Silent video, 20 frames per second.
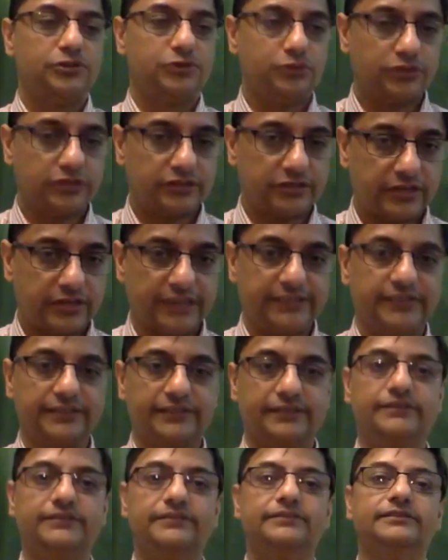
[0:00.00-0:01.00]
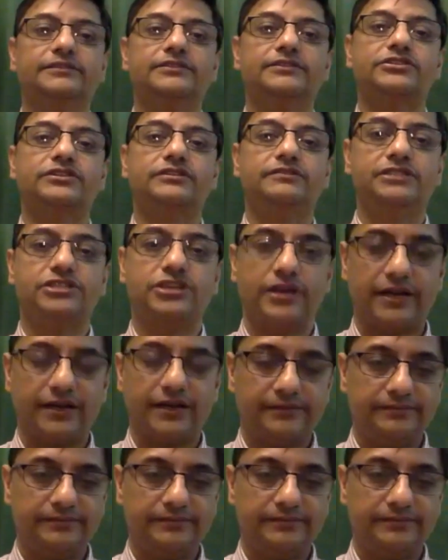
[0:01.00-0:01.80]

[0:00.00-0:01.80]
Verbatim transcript: to threaten the Srivijaya.